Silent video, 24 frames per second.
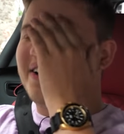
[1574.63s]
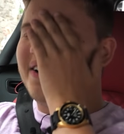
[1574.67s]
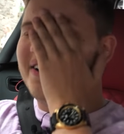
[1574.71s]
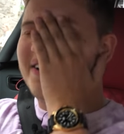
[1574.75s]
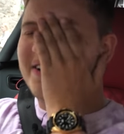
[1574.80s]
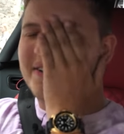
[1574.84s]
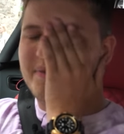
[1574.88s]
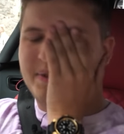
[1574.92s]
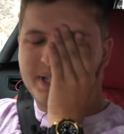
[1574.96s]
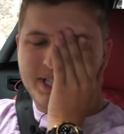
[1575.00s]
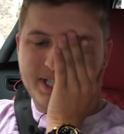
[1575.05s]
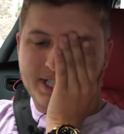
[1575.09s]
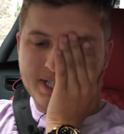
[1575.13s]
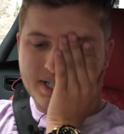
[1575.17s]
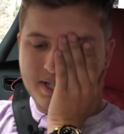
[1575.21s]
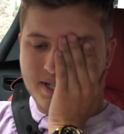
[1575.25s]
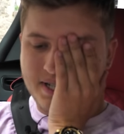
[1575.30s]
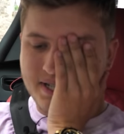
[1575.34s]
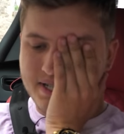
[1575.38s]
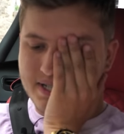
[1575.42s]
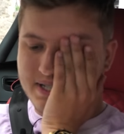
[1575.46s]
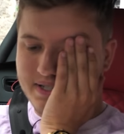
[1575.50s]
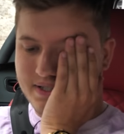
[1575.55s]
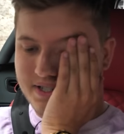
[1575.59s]
Oh my
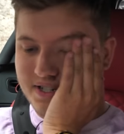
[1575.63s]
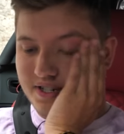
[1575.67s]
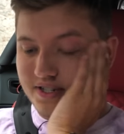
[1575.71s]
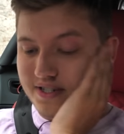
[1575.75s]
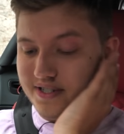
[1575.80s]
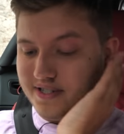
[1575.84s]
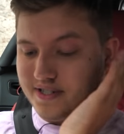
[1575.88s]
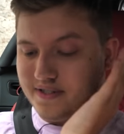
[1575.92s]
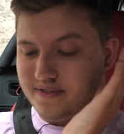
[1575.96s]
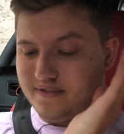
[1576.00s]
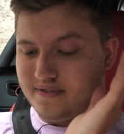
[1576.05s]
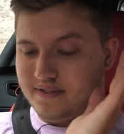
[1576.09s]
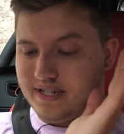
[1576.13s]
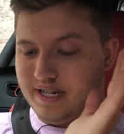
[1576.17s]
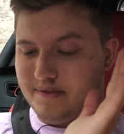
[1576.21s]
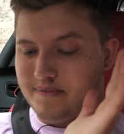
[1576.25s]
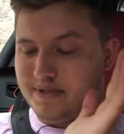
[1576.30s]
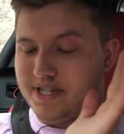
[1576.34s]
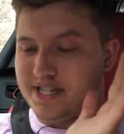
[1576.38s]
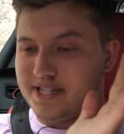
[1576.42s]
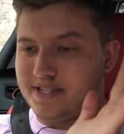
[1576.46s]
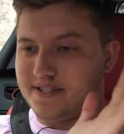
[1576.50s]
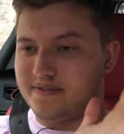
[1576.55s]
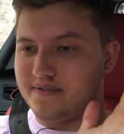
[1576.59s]
goodness, gosh. Let
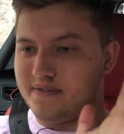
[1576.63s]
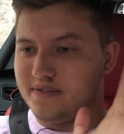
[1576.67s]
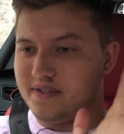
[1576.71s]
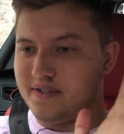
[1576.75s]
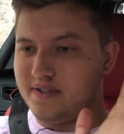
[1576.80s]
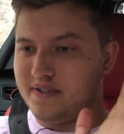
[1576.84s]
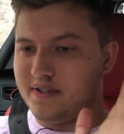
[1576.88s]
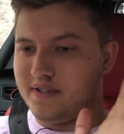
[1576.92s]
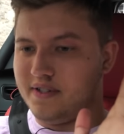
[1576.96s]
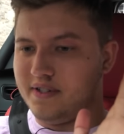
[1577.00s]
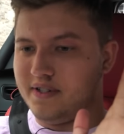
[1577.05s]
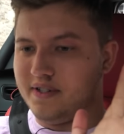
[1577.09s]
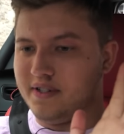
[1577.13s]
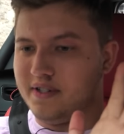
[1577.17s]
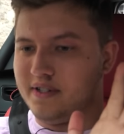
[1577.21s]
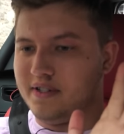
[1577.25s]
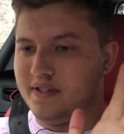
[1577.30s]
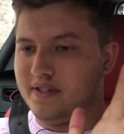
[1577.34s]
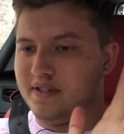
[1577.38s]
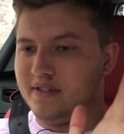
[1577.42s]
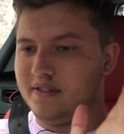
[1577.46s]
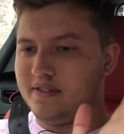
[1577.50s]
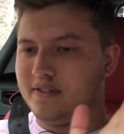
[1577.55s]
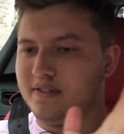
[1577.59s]
me just
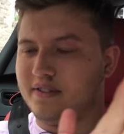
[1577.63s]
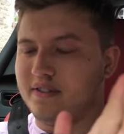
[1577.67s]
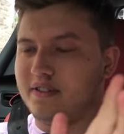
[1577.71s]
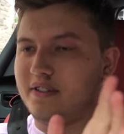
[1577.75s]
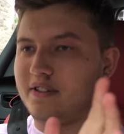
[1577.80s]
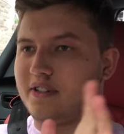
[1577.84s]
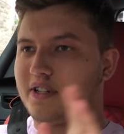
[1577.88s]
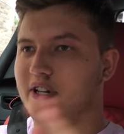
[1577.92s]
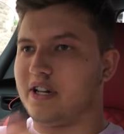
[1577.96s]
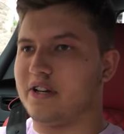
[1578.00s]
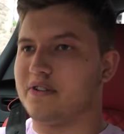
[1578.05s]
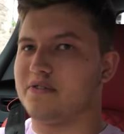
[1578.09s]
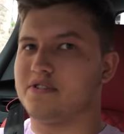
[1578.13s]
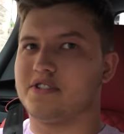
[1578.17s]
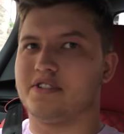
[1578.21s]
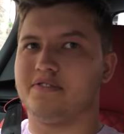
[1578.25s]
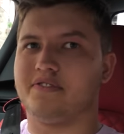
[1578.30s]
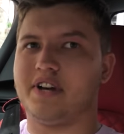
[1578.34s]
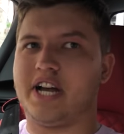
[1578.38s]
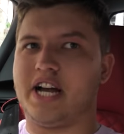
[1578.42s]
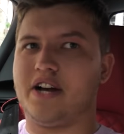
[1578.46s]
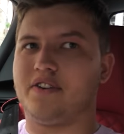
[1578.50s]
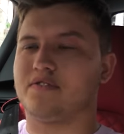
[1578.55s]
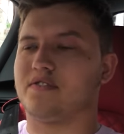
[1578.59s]
close the
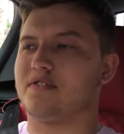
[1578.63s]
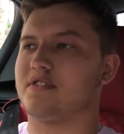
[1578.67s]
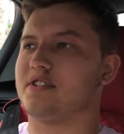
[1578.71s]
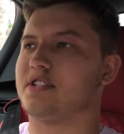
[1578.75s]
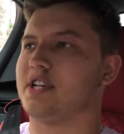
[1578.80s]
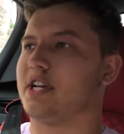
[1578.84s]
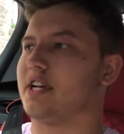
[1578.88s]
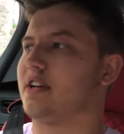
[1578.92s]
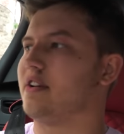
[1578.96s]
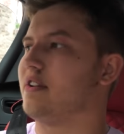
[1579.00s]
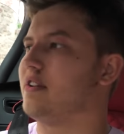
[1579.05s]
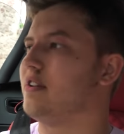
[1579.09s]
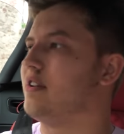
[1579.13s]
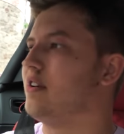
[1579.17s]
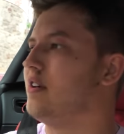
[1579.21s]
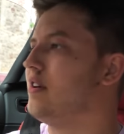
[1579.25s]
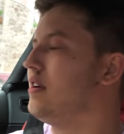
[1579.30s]
valves for a second.